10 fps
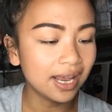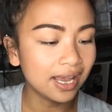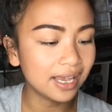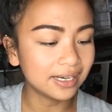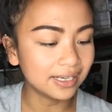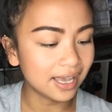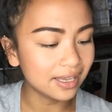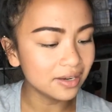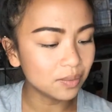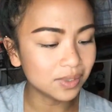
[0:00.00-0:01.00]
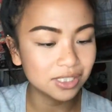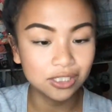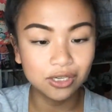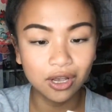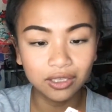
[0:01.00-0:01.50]
And again, it was
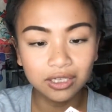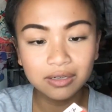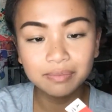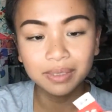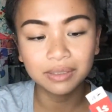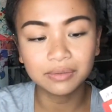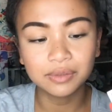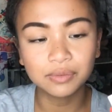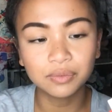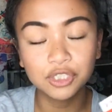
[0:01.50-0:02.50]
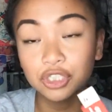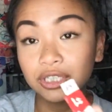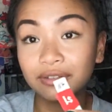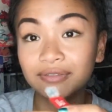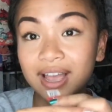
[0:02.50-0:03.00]
a dollar, but it was
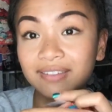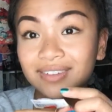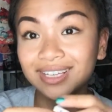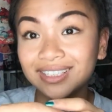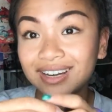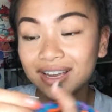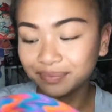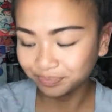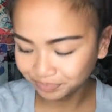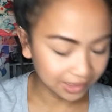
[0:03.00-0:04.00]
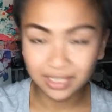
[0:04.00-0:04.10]
originally $5.99.